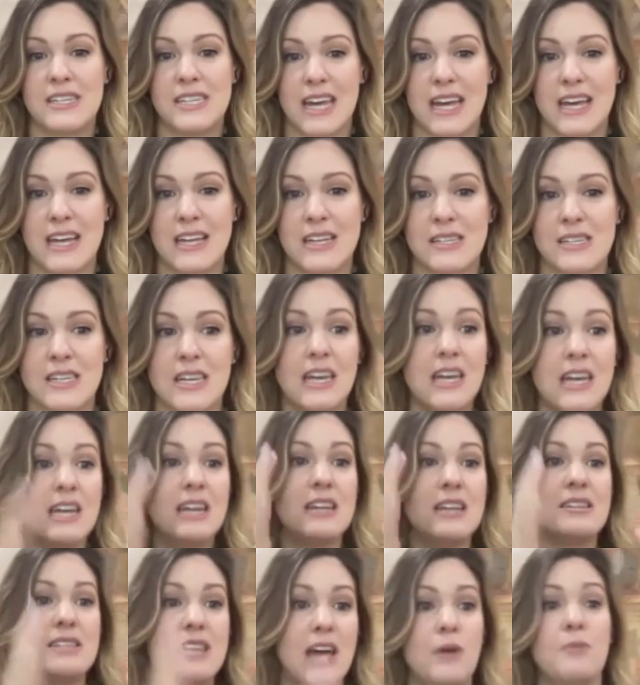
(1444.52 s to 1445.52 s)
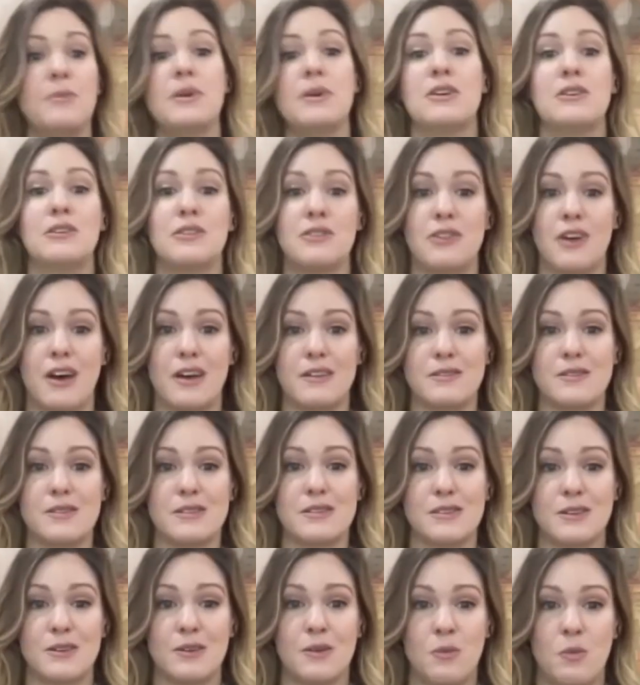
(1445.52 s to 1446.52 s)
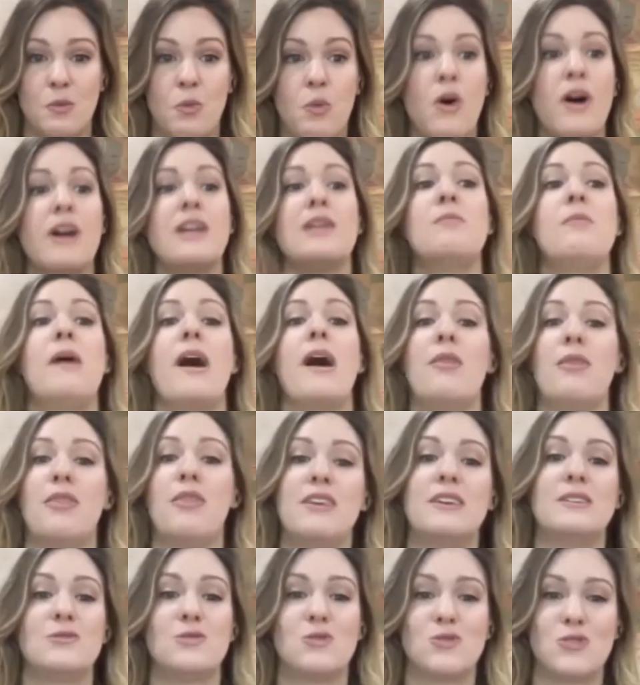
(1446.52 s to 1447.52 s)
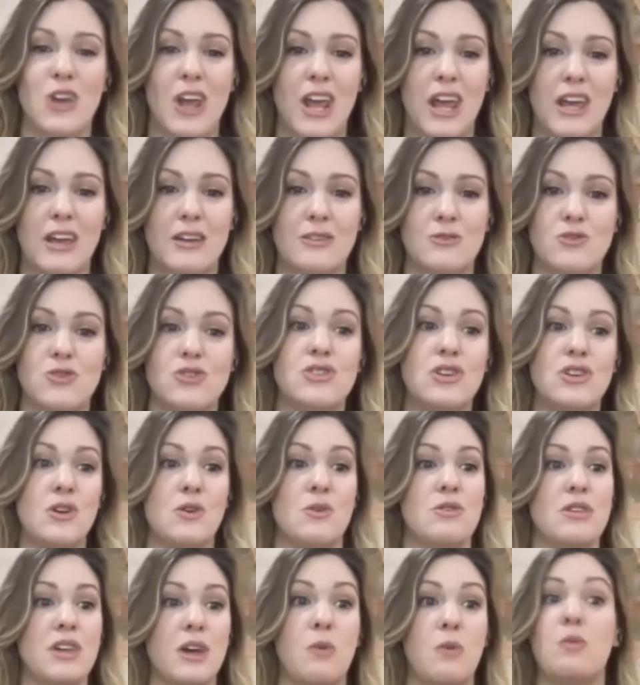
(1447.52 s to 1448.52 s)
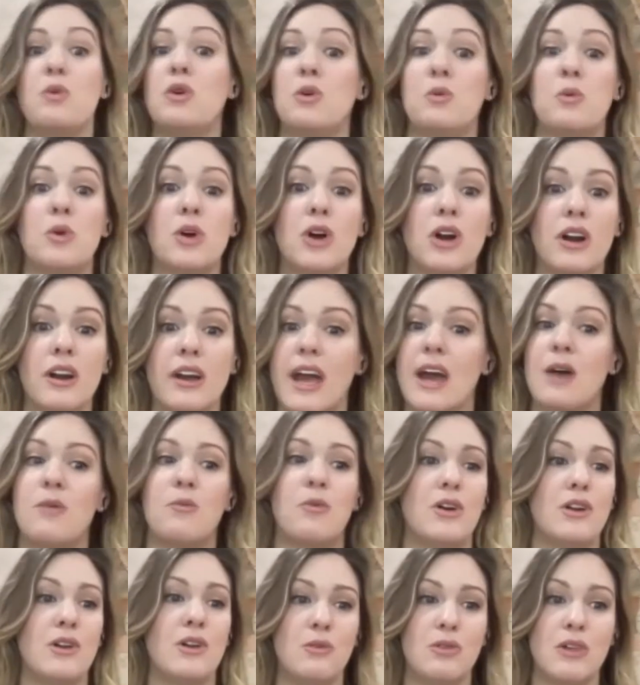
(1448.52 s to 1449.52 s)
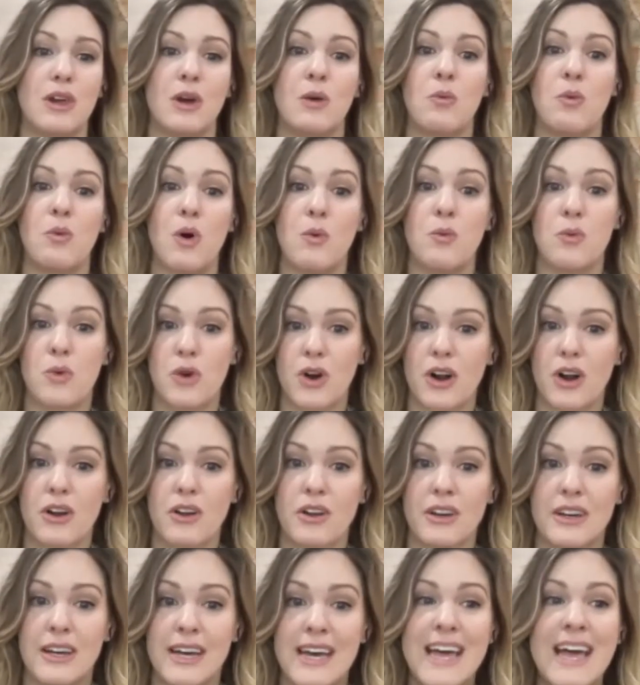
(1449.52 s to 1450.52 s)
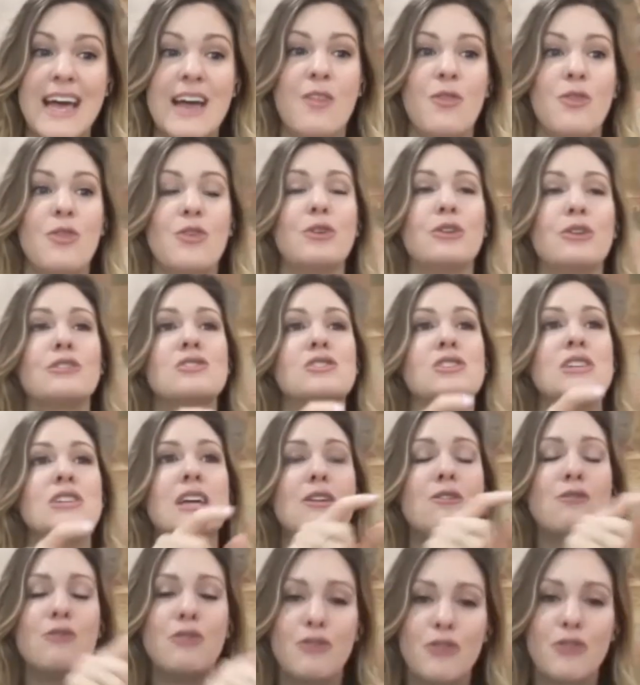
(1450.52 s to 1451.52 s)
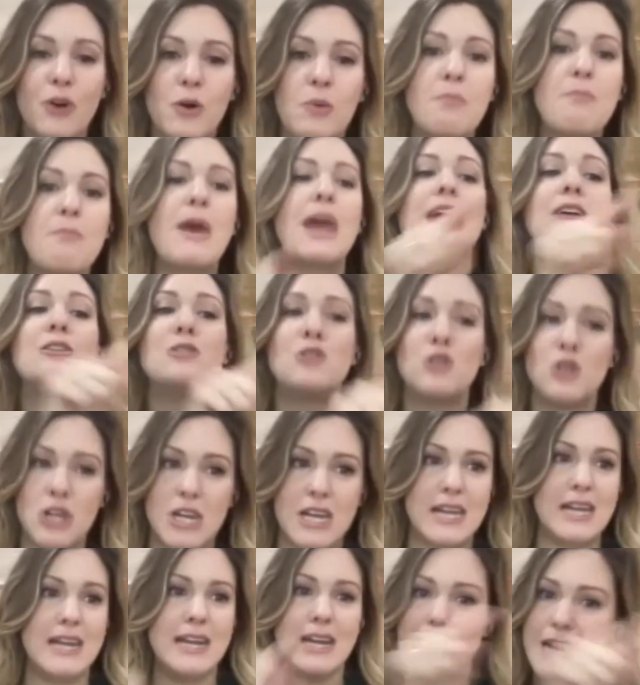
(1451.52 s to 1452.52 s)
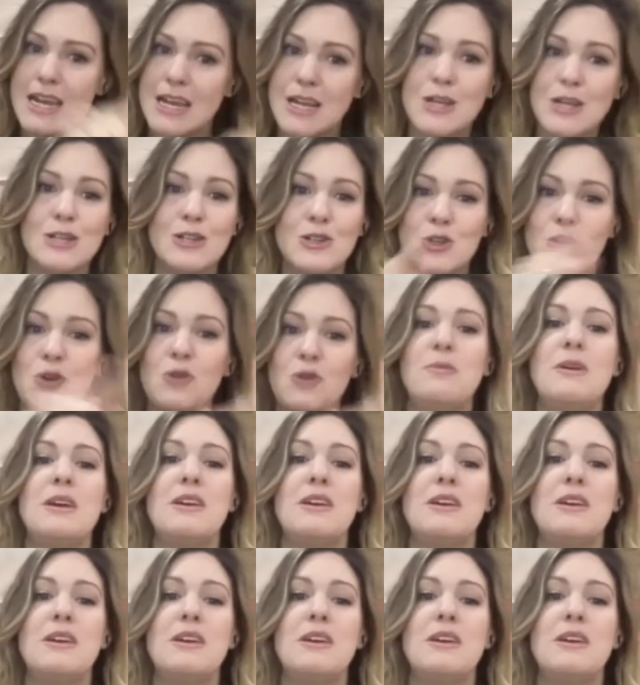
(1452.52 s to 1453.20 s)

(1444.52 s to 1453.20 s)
as tell me your thoughts. What about this change do you think will work? And what do you think won't work? There's information to be